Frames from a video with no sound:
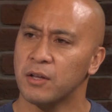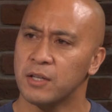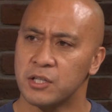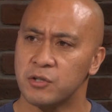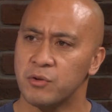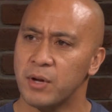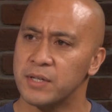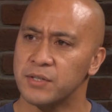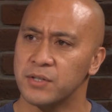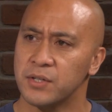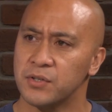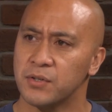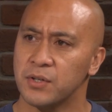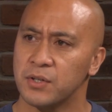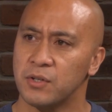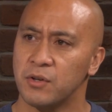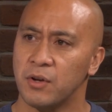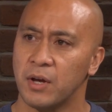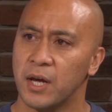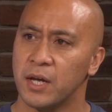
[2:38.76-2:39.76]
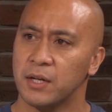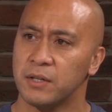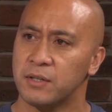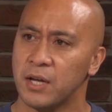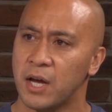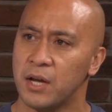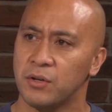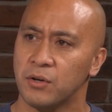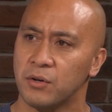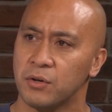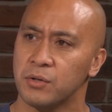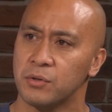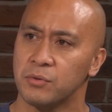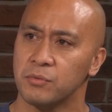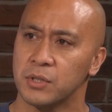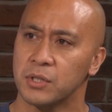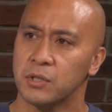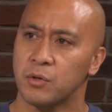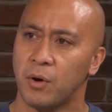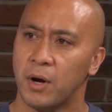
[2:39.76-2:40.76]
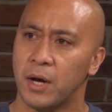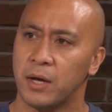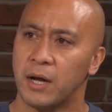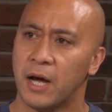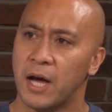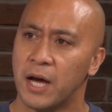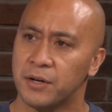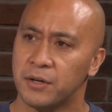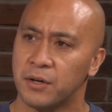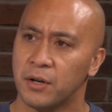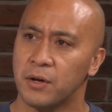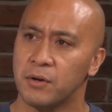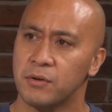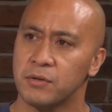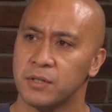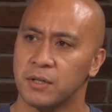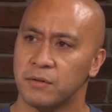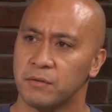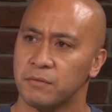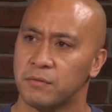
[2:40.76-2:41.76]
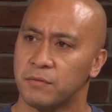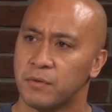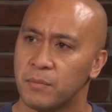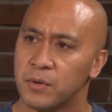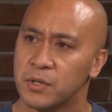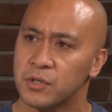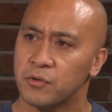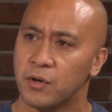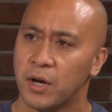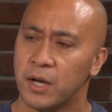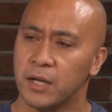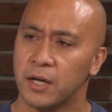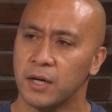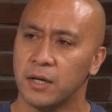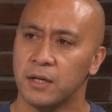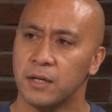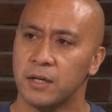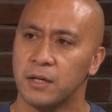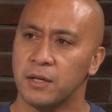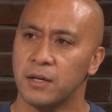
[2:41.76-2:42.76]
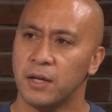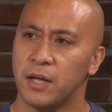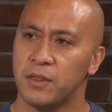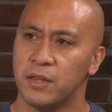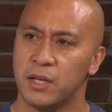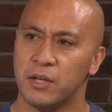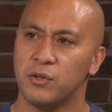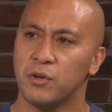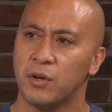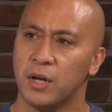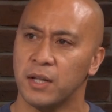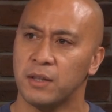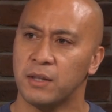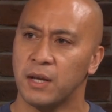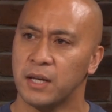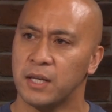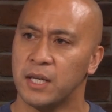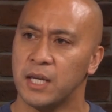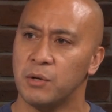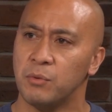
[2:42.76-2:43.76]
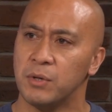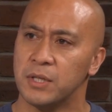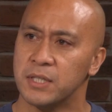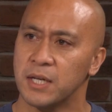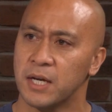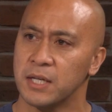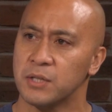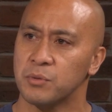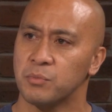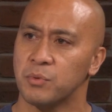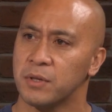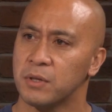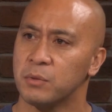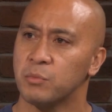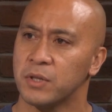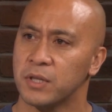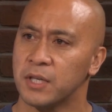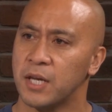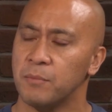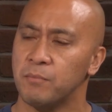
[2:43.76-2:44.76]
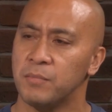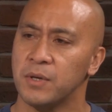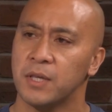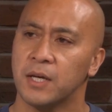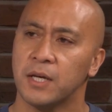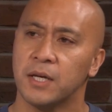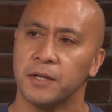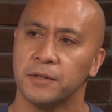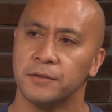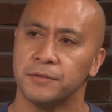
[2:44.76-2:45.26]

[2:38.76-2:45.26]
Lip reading: transition. You had Daniel, who was quite hard-nosed and from Australia, and then you had that Kiwi touch with Kempe there.